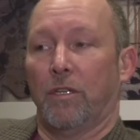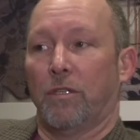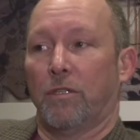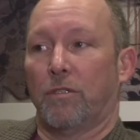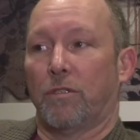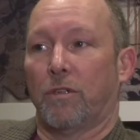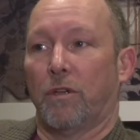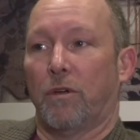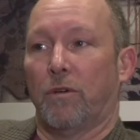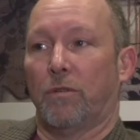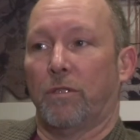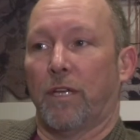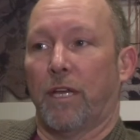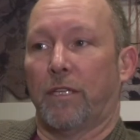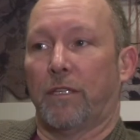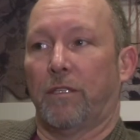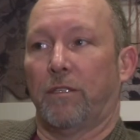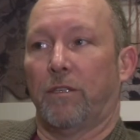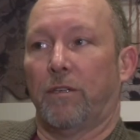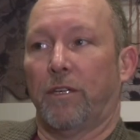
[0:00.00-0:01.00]
so
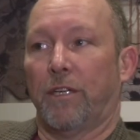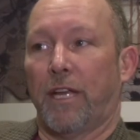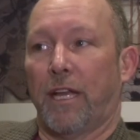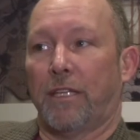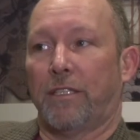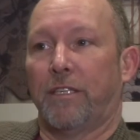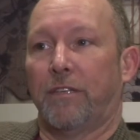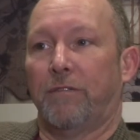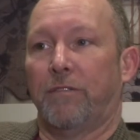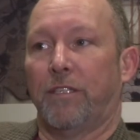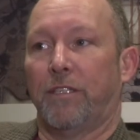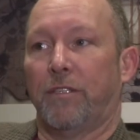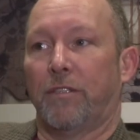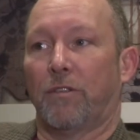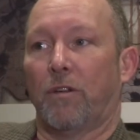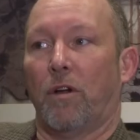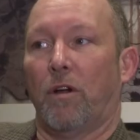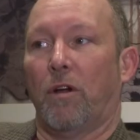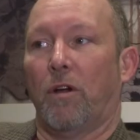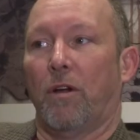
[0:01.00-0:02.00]
that the learning
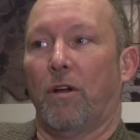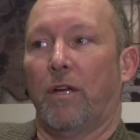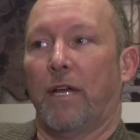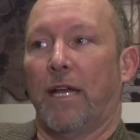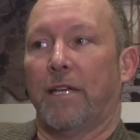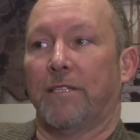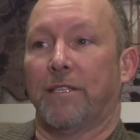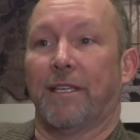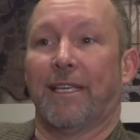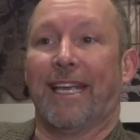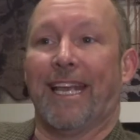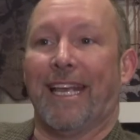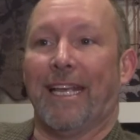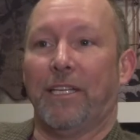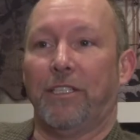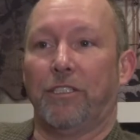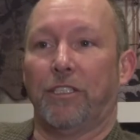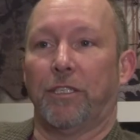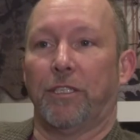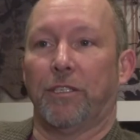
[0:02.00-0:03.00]
activities are as
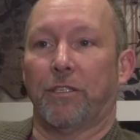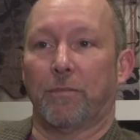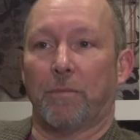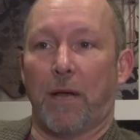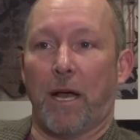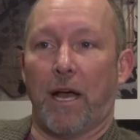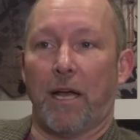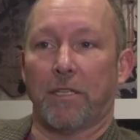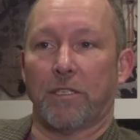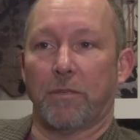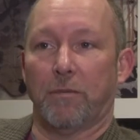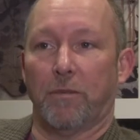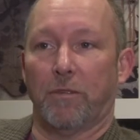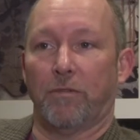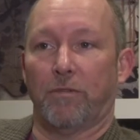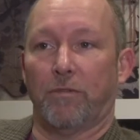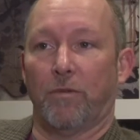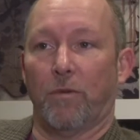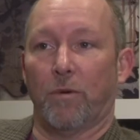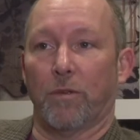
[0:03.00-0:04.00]
engaging as
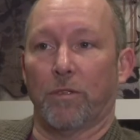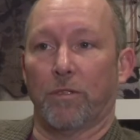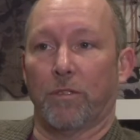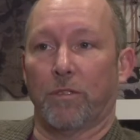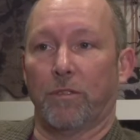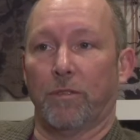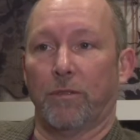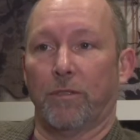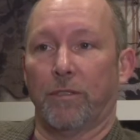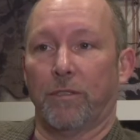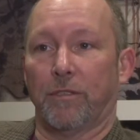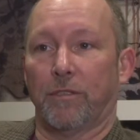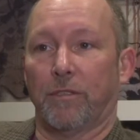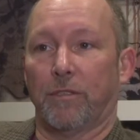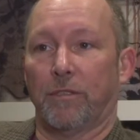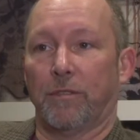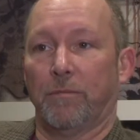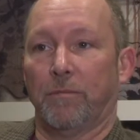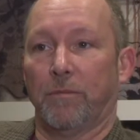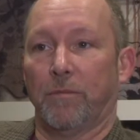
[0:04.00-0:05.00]
possible for the
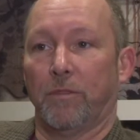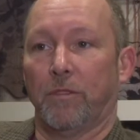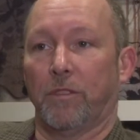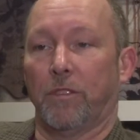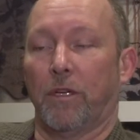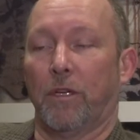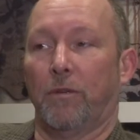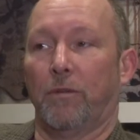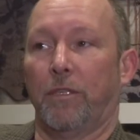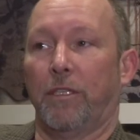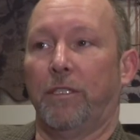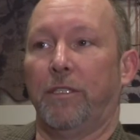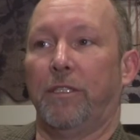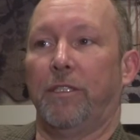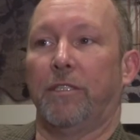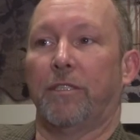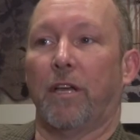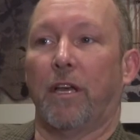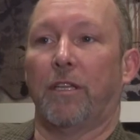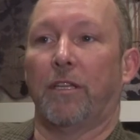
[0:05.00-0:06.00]
students. So in
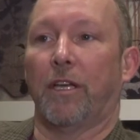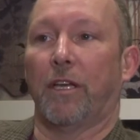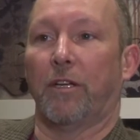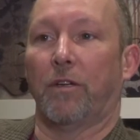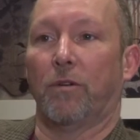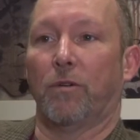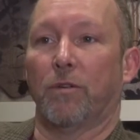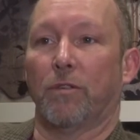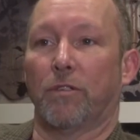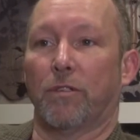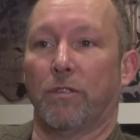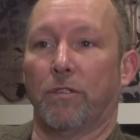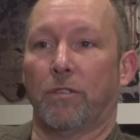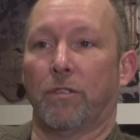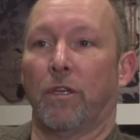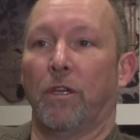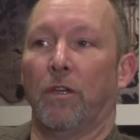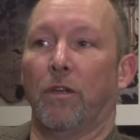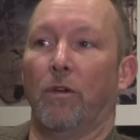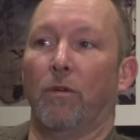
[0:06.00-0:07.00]
these online
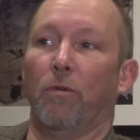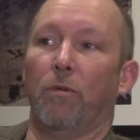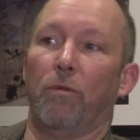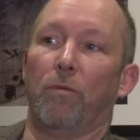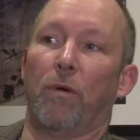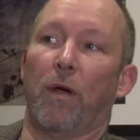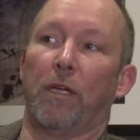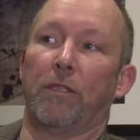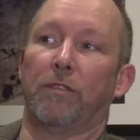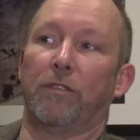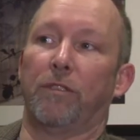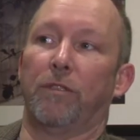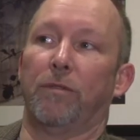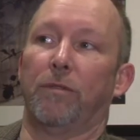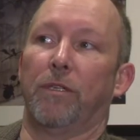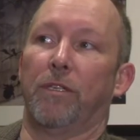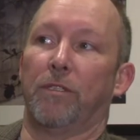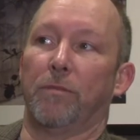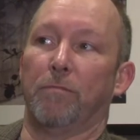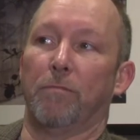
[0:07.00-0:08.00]
courses, we want
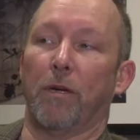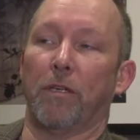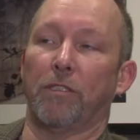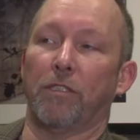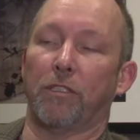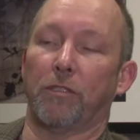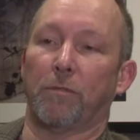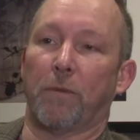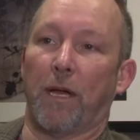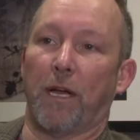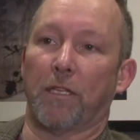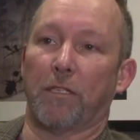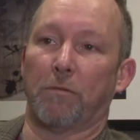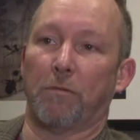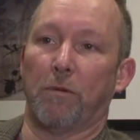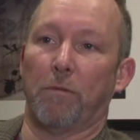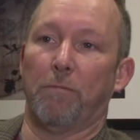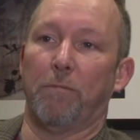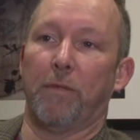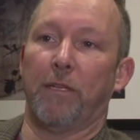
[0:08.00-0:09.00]
to, as much as
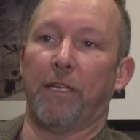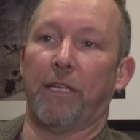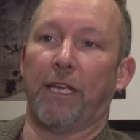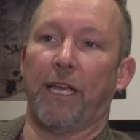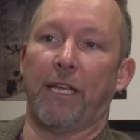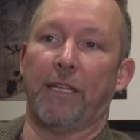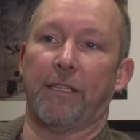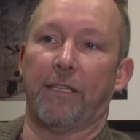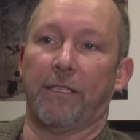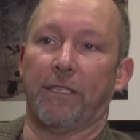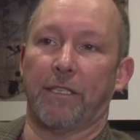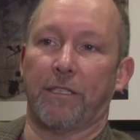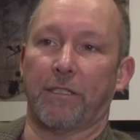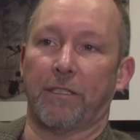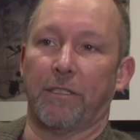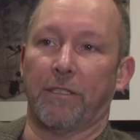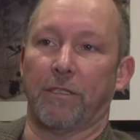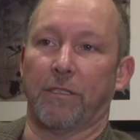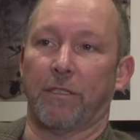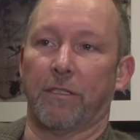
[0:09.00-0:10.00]
possible, mitigate the
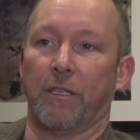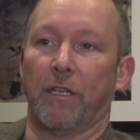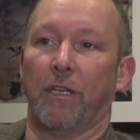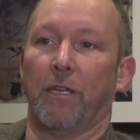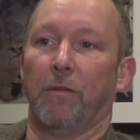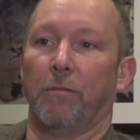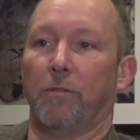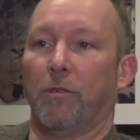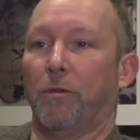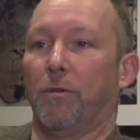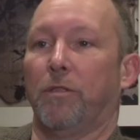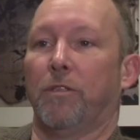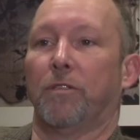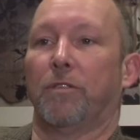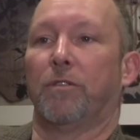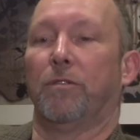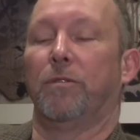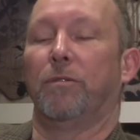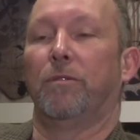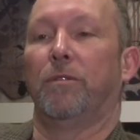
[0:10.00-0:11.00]
distance between the
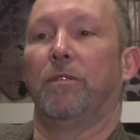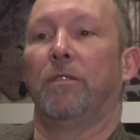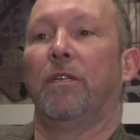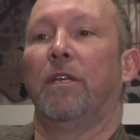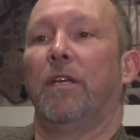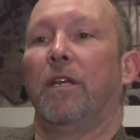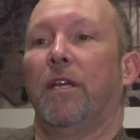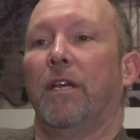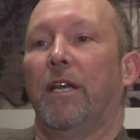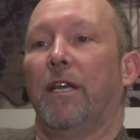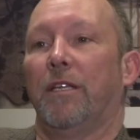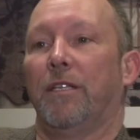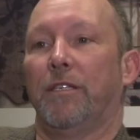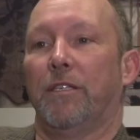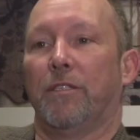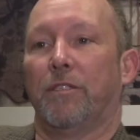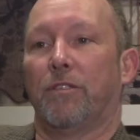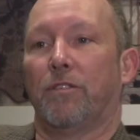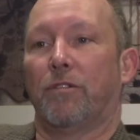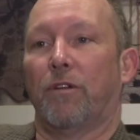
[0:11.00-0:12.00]
student and the
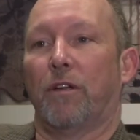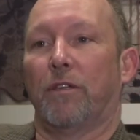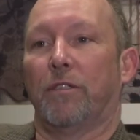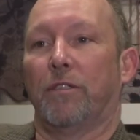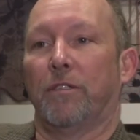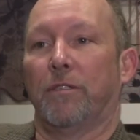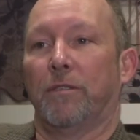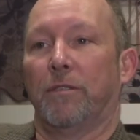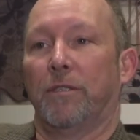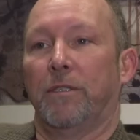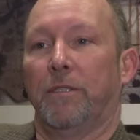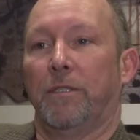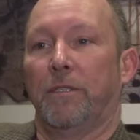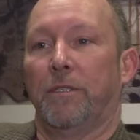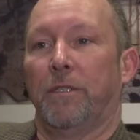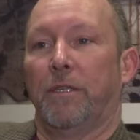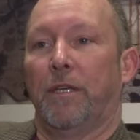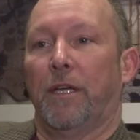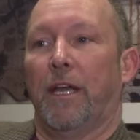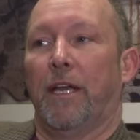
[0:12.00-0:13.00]
instructor
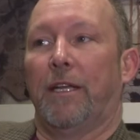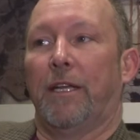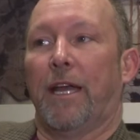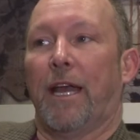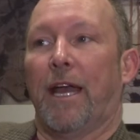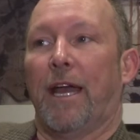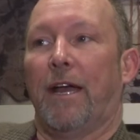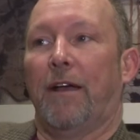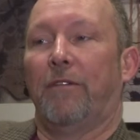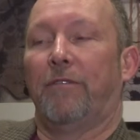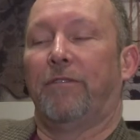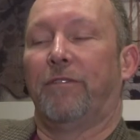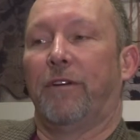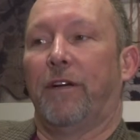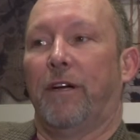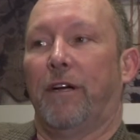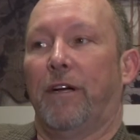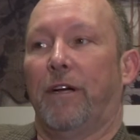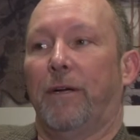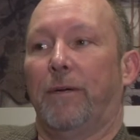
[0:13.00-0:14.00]
and have,
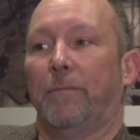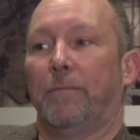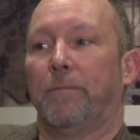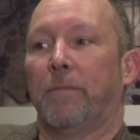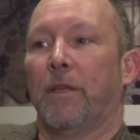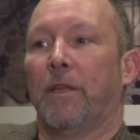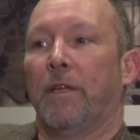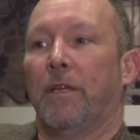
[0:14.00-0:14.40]
um,